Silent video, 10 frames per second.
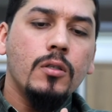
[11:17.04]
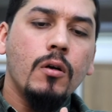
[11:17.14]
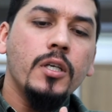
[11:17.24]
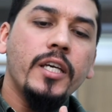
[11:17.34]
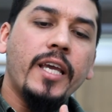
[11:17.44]

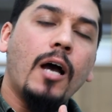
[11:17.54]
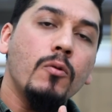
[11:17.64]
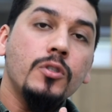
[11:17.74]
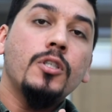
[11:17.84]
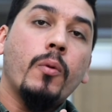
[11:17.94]

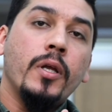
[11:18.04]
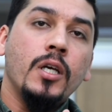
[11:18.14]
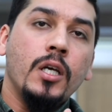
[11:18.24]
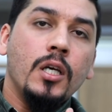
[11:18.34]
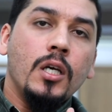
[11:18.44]
encounter it,
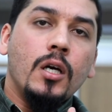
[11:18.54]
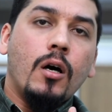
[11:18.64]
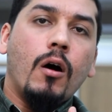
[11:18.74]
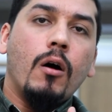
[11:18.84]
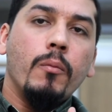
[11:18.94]

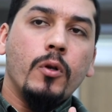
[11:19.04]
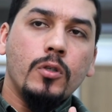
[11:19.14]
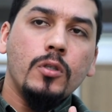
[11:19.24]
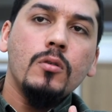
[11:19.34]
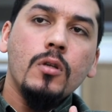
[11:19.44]
in
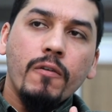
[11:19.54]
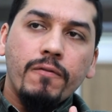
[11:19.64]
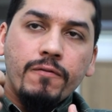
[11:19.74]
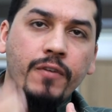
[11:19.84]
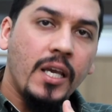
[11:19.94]
order to not
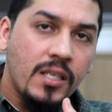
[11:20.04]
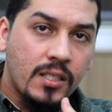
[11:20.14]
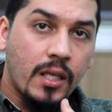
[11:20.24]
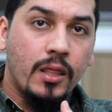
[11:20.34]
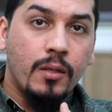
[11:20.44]

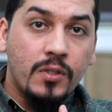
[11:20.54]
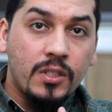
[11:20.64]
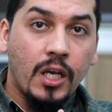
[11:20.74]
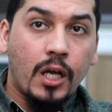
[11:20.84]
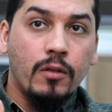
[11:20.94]
face it
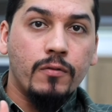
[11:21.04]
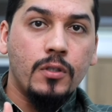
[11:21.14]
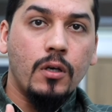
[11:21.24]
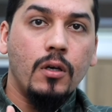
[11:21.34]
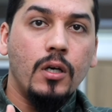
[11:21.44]
themselves,
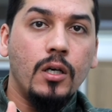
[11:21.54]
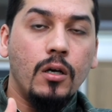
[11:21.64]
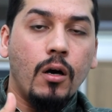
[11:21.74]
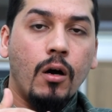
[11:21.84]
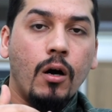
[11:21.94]

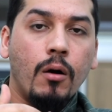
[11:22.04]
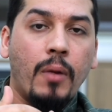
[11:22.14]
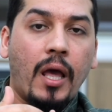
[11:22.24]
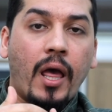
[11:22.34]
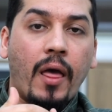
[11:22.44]

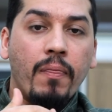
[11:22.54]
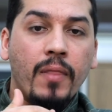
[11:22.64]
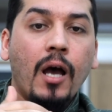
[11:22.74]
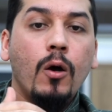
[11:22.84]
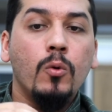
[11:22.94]
and
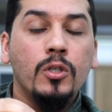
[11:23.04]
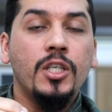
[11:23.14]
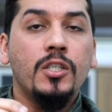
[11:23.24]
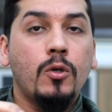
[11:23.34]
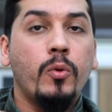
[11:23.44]
that will
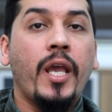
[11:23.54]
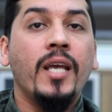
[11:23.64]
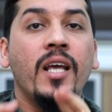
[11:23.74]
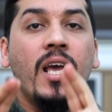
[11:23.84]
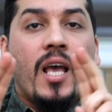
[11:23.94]
just
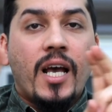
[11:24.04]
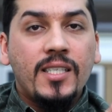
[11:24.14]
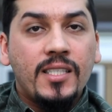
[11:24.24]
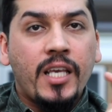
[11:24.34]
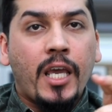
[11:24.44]
create a
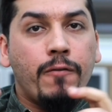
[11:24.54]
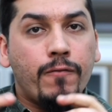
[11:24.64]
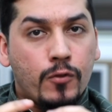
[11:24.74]
safe